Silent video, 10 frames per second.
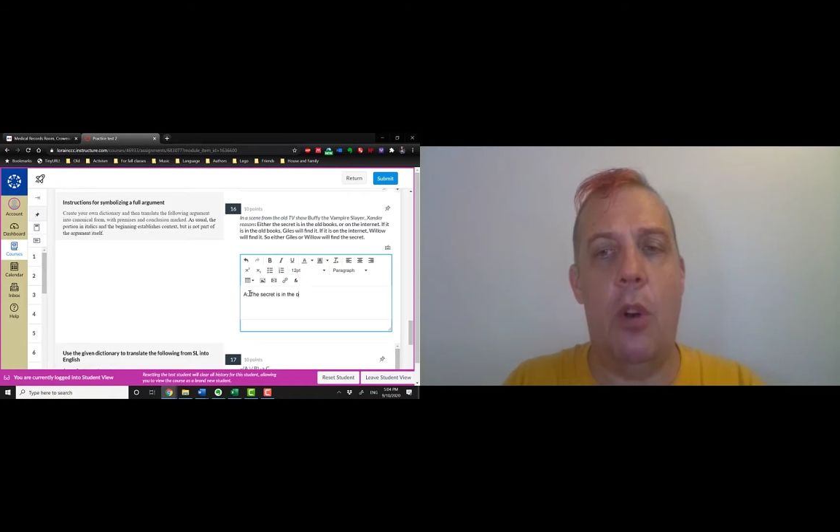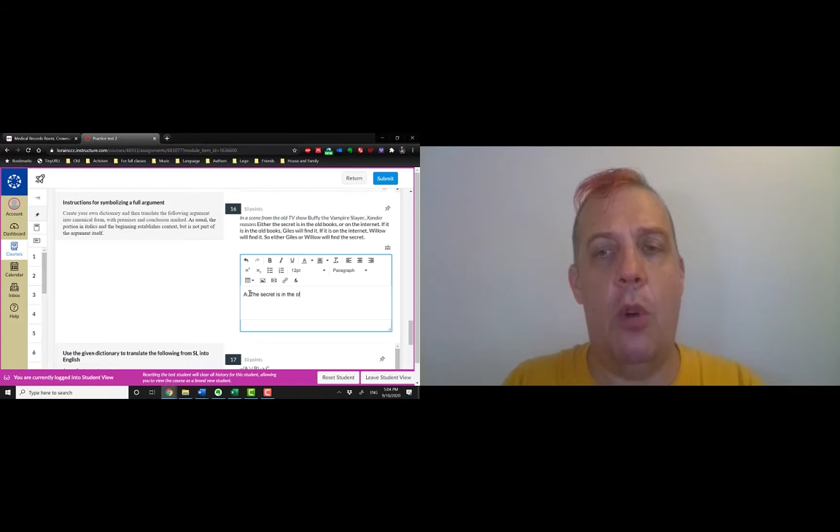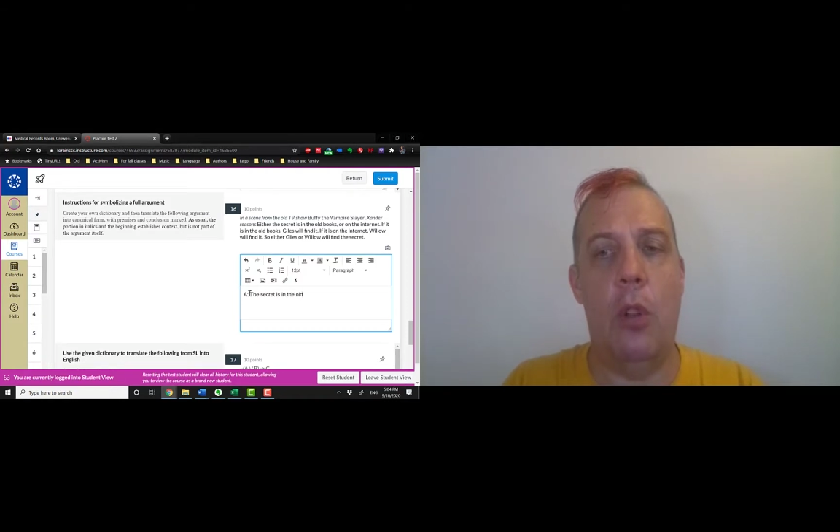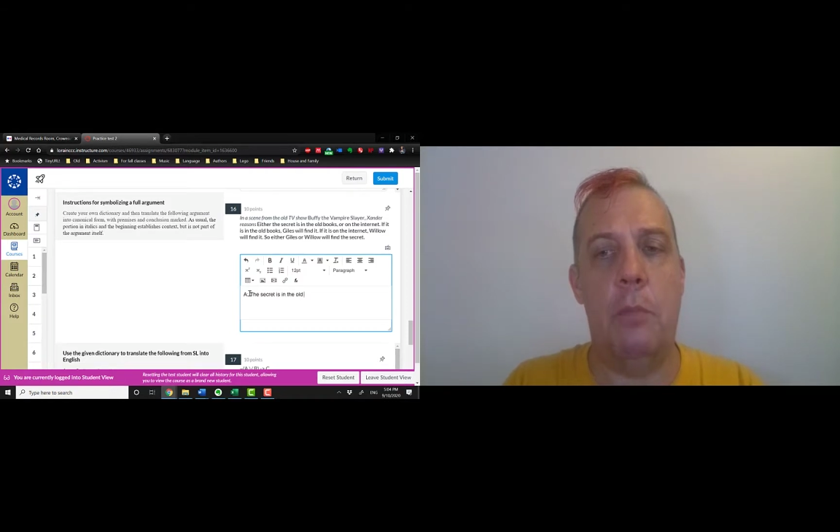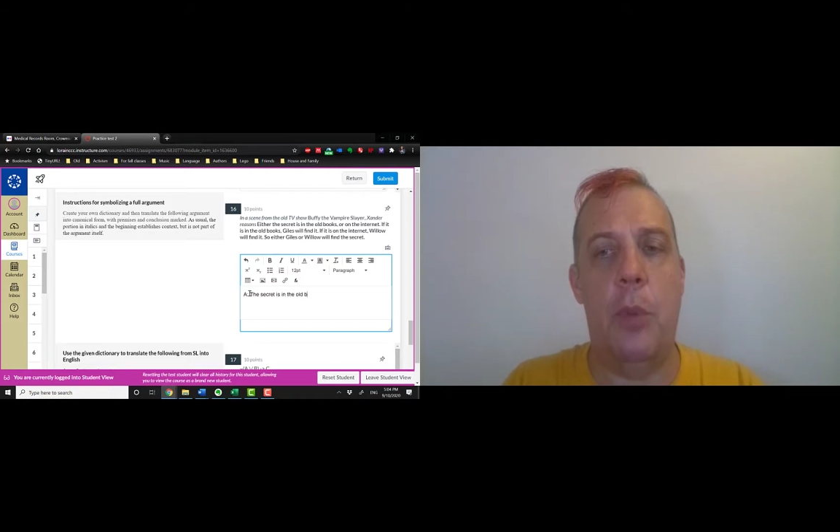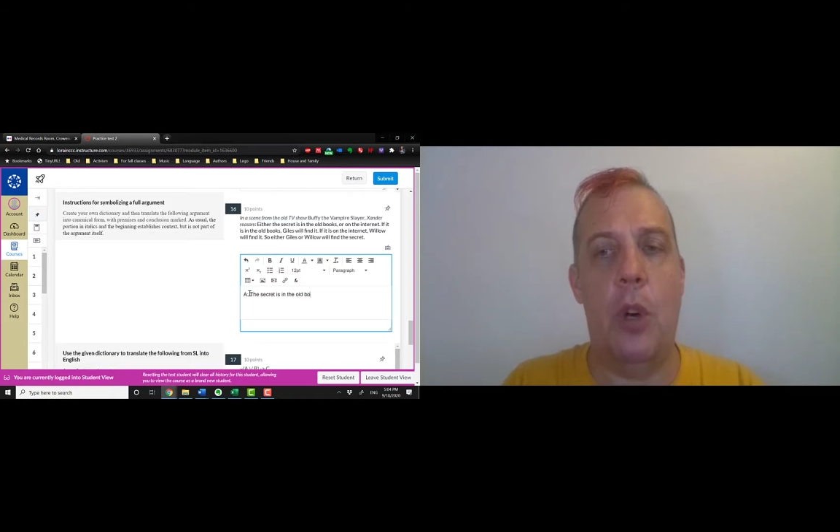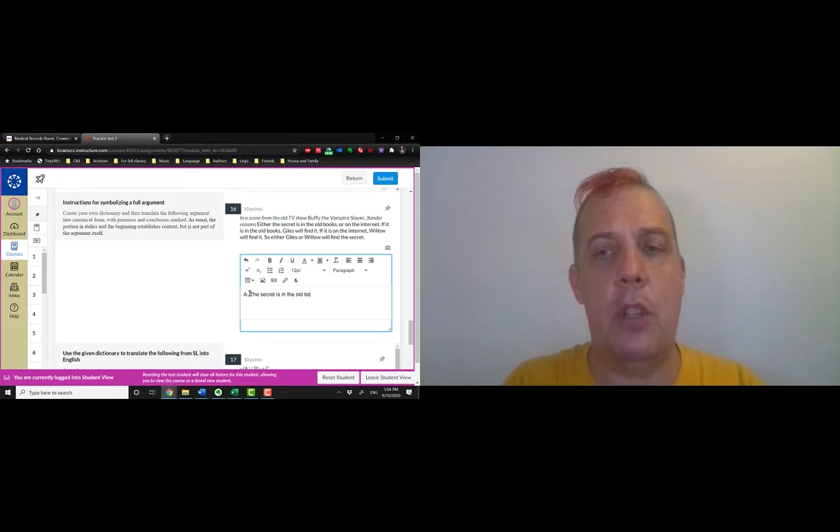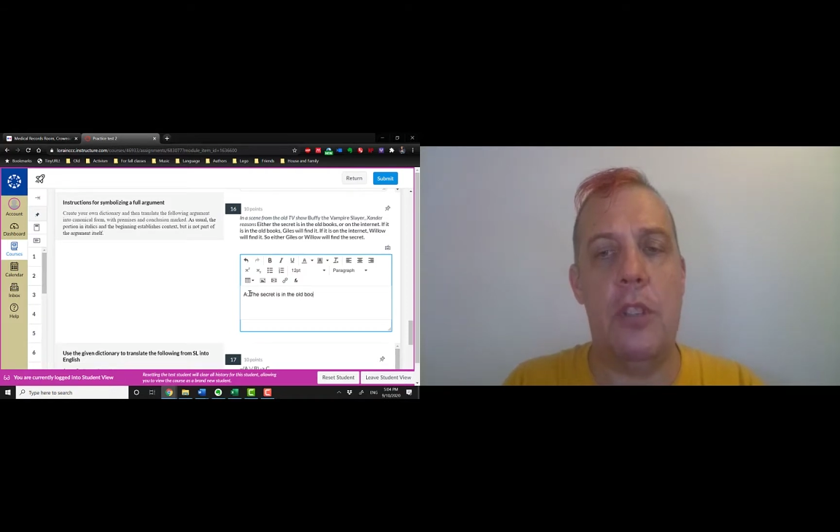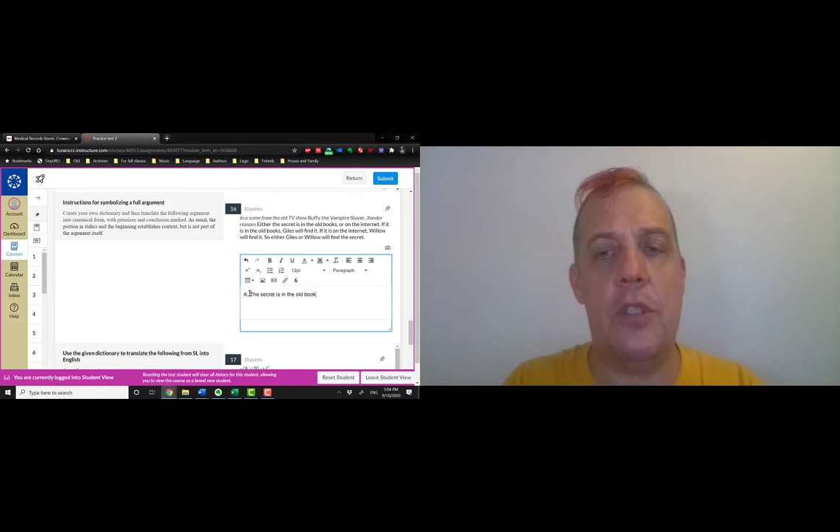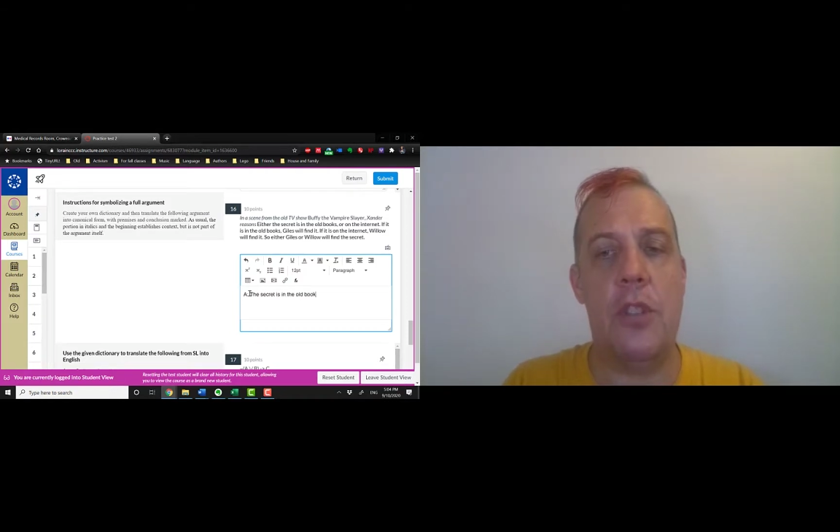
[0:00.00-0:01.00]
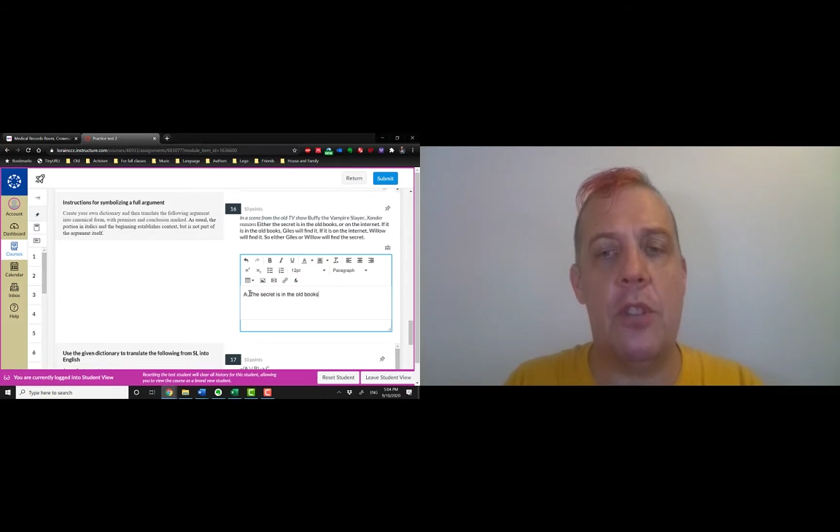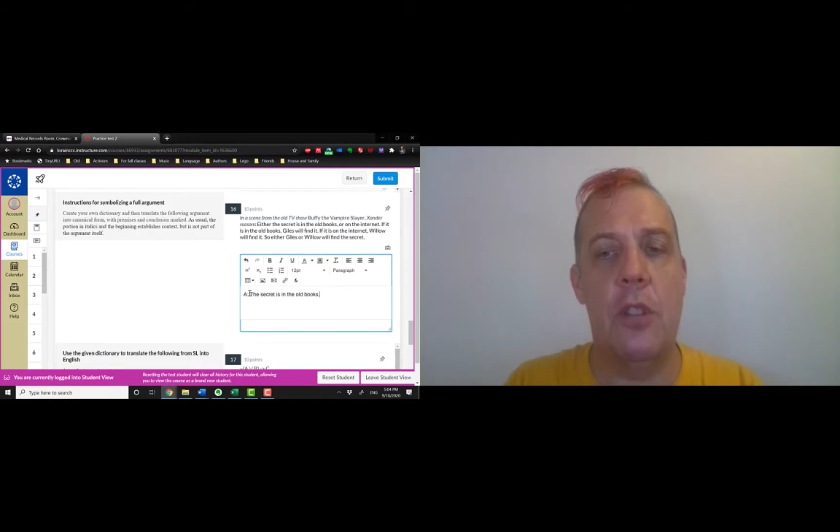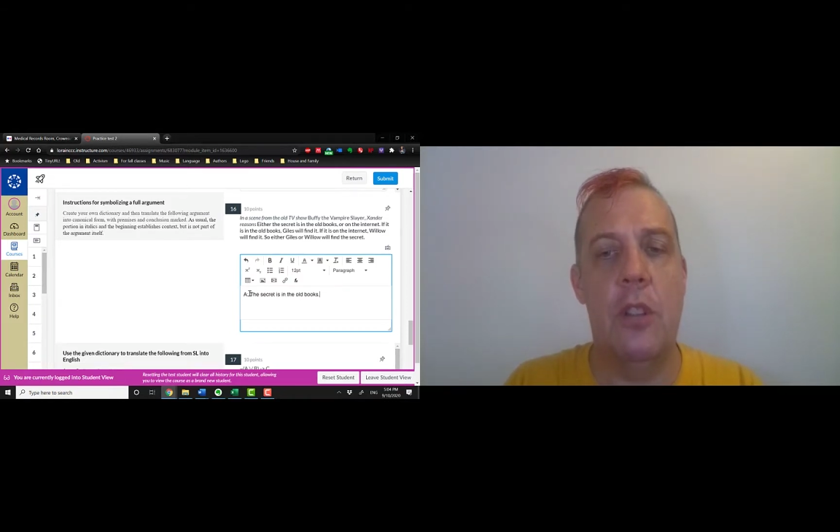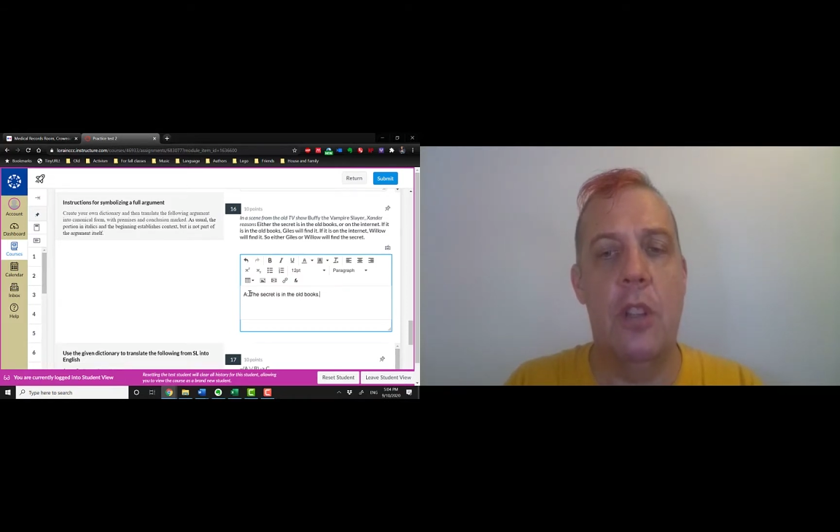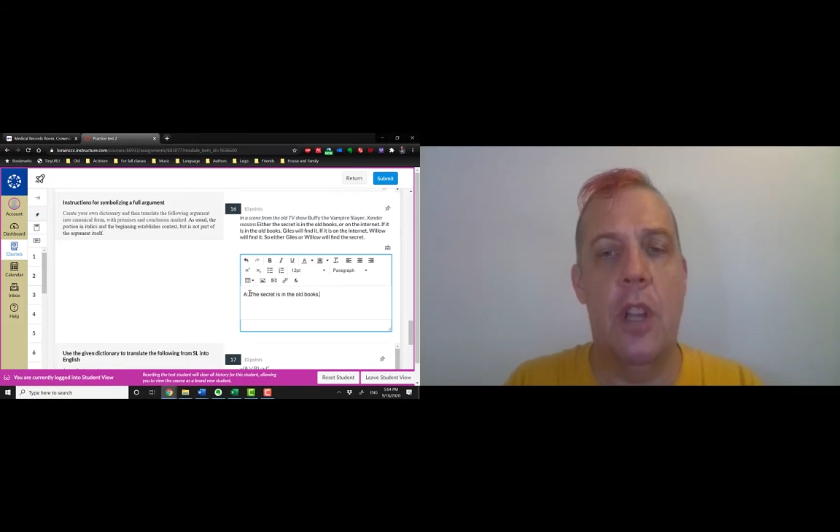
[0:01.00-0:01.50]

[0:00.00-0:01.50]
old books,